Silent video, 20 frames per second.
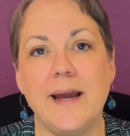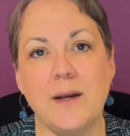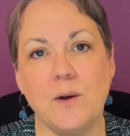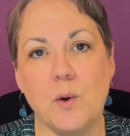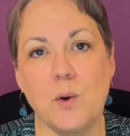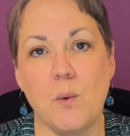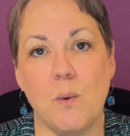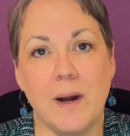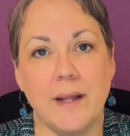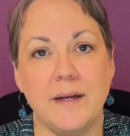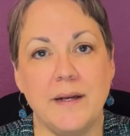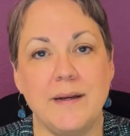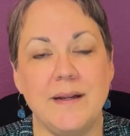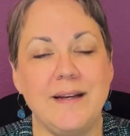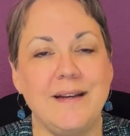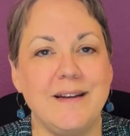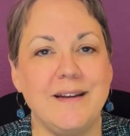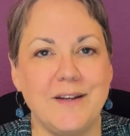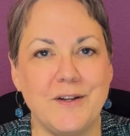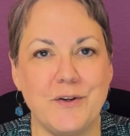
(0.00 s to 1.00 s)
and
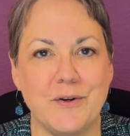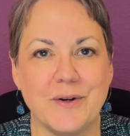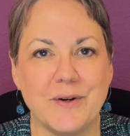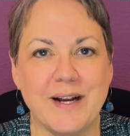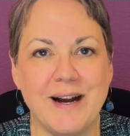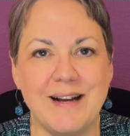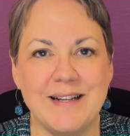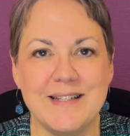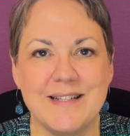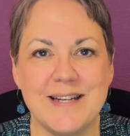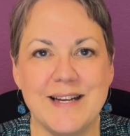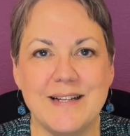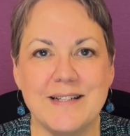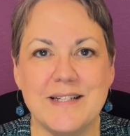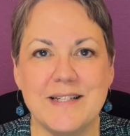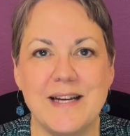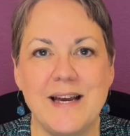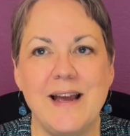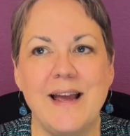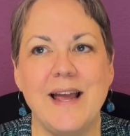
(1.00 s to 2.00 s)
quantity in your content